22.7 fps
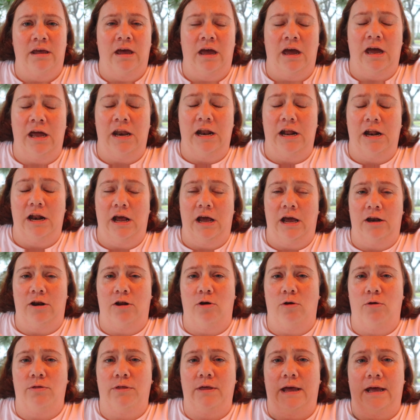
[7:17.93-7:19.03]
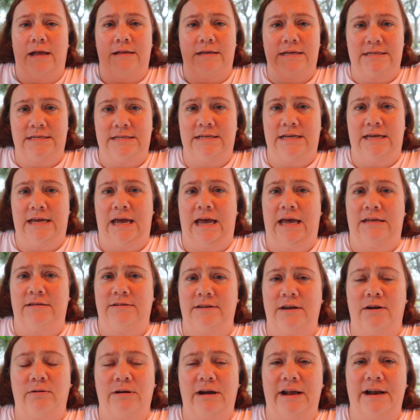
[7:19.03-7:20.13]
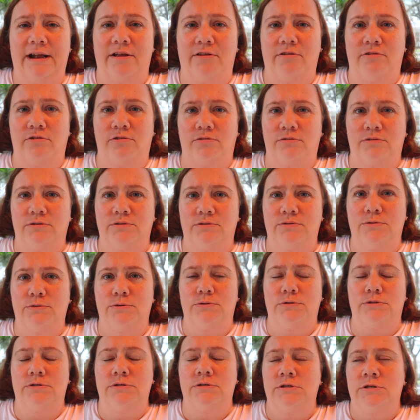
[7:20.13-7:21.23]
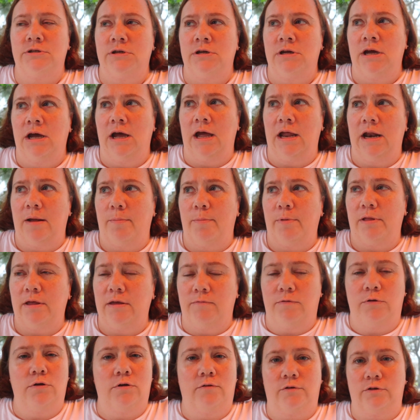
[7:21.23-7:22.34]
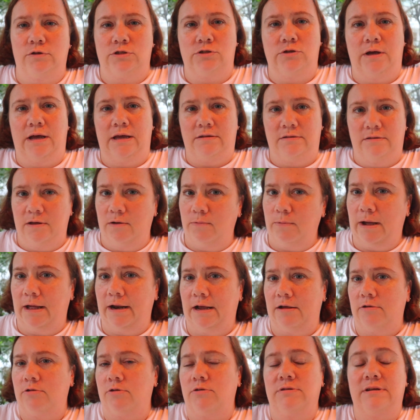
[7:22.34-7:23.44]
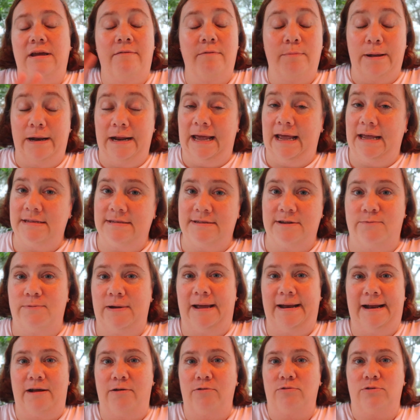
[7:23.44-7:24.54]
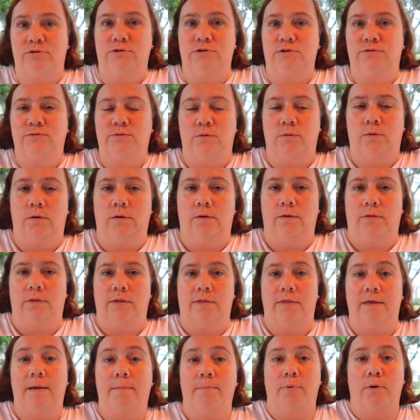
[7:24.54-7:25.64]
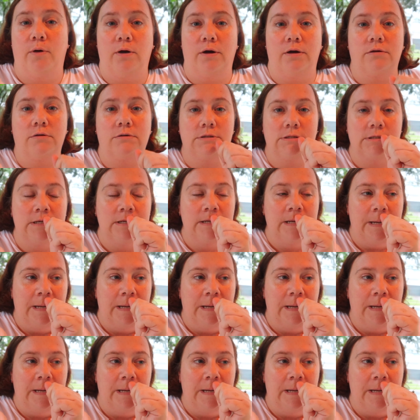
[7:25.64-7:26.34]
And I know that Disney has their ride-out cruise, and I believe Universal has their ride-out cruise. Everybody has their ride-out cruise for the theme parks.